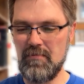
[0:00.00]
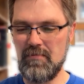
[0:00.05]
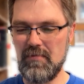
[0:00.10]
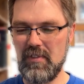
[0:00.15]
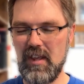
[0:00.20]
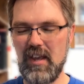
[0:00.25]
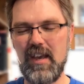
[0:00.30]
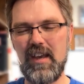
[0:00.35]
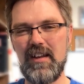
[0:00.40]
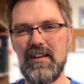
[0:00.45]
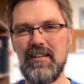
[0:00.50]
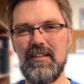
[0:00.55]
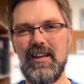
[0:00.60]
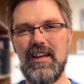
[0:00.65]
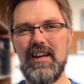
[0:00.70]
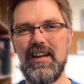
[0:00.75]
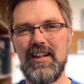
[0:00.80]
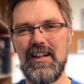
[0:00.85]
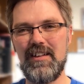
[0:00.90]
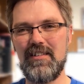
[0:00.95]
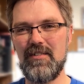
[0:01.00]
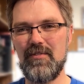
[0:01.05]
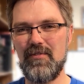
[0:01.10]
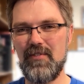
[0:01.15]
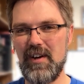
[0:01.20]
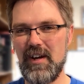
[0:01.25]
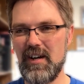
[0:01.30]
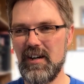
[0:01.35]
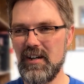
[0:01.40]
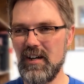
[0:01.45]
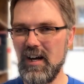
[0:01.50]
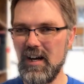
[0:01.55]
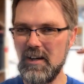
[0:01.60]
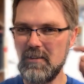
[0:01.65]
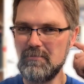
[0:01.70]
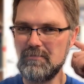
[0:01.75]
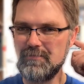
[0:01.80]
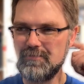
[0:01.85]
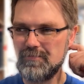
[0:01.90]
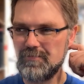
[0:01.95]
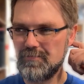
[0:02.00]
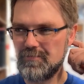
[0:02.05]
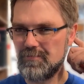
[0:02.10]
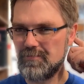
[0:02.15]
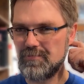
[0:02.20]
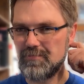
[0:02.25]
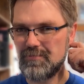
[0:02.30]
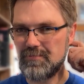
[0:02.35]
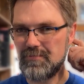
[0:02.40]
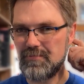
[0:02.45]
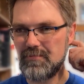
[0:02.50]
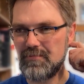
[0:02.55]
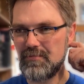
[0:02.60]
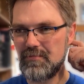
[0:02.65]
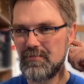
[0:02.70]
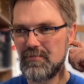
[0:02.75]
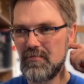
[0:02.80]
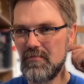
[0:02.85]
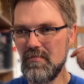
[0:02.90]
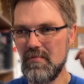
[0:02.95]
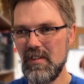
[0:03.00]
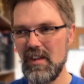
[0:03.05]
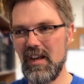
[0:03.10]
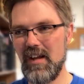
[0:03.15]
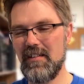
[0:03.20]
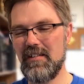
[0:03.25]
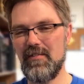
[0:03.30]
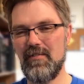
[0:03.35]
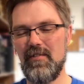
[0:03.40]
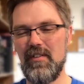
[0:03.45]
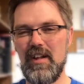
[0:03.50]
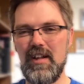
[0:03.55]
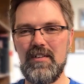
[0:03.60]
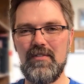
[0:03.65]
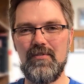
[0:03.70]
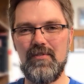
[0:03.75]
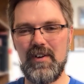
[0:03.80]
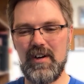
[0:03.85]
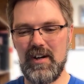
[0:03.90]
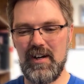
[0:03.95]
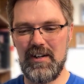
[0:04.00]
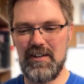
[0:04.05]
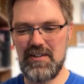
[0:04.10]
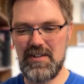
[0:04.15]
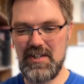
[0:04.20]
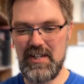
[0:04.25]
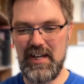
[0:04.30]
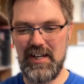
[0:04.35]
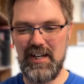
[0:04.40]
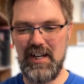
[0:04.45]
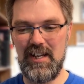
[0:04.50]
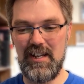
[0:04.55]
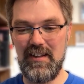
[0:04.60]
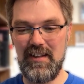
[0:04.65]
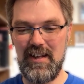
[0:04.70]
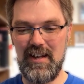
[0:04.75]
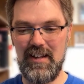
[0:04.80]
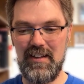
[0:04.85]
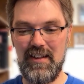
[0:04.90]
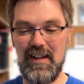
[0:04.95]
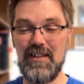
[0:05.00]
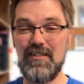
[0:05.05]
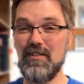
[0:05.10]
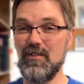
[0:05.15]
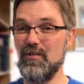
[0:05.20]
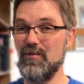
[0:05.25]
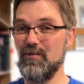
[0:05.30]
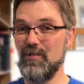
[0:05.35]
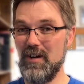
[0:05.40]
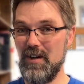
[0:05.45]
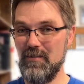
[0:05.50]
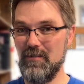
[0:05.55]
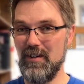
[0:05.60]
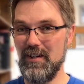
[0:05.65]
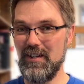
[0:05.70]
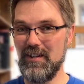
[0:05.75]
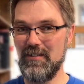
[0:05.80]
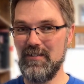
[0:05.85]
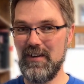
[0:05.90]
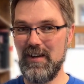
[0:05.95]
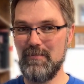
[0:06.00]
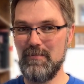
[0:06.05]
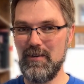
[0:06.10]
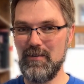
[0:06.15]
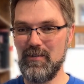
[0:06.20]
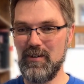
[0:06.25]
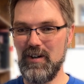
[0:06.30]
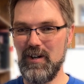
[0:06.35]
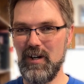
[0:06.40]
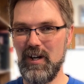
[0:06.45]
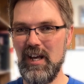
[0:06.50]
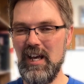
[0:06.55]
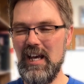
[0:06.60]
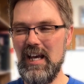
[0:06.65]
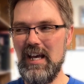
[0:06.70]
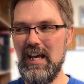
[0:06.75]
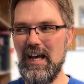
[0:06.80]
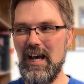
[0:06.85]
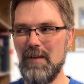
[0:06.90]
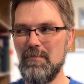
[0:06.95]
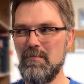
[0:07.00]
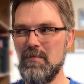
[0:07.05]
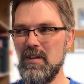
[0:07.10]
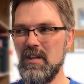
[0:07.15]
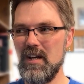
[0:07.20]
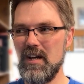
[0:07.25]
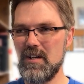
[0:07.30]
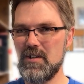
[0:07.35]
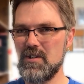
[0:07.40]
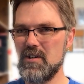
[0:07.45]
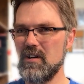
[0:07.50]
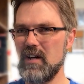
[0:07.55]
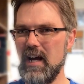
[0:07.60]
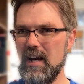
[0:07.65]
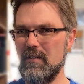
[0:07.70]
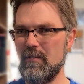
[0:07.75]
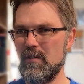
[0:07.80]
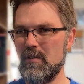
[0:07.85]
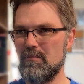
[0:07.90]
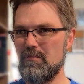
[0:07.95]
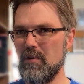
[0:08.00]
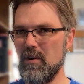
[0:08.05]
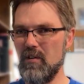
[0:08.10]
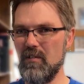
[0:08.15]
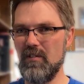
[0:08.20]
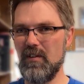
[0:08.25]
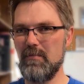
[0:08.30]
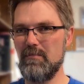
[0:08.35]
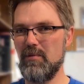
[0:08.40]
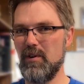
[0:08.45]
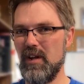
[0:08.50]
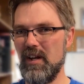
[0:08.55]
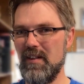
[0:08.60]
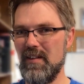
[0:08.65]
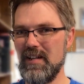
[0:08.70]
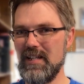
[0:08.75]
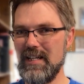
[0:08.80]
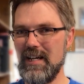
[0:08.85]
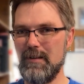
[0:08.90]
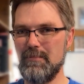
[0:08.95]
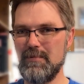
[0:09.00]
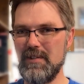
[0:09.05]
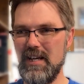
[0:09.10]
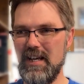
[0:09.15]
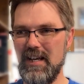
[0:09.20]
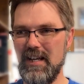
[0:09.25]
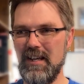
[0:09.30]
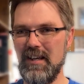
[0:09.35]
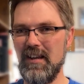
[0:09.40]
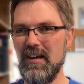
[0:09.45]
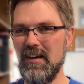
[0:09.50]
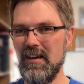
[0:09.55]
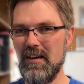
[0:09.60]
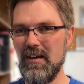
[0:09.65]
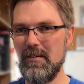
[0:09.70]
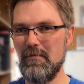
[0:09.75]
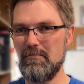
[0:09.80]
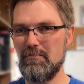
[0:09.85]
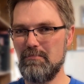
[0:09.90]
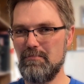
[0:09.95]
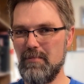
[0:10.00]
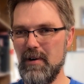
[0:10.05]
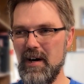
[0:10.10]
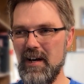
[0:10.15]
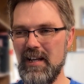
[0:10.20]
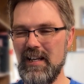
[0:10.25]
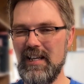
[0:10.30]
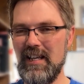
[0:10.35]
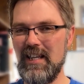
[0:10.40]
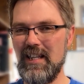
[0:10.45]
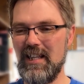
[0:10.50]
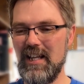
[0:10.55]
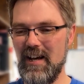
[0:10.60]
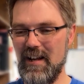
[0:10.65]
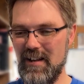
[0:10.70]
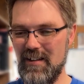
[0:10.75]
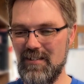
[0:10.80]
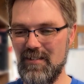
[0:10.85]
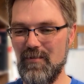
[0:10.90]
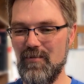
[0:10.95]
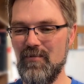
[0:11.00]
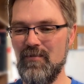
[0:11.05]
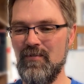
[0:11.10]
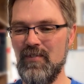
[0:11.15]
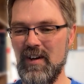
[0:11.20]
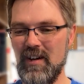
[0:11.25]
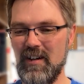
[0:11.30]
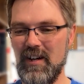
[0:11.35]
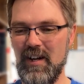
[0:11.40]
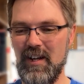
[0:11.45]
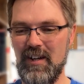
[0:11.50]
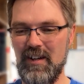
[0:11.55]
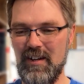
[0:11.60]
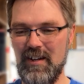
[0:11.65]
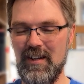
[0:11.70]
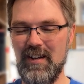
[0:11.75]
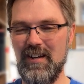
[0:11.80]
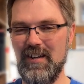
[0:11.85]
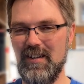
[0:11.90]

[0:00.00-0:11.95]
And yeah, that's a fair, um, that's a, that's a fair understanding. And, and that's a great one. Don't get me wrong. I'm not sure I would personally put it in the top ten, but that is a very good,